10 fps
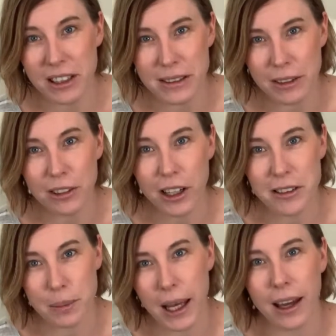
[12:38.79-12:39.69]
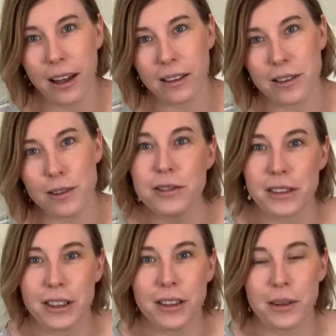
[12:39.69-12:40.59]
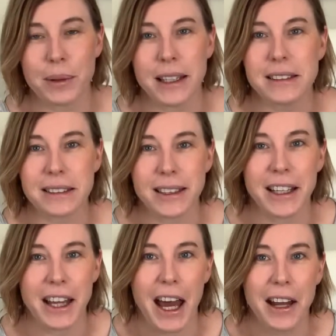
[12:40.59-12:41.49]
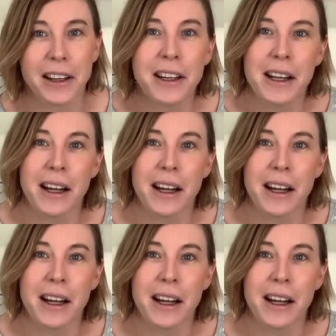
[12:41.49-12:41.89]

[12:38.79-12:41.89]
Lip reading: it's still not as bad as Houston or places like that.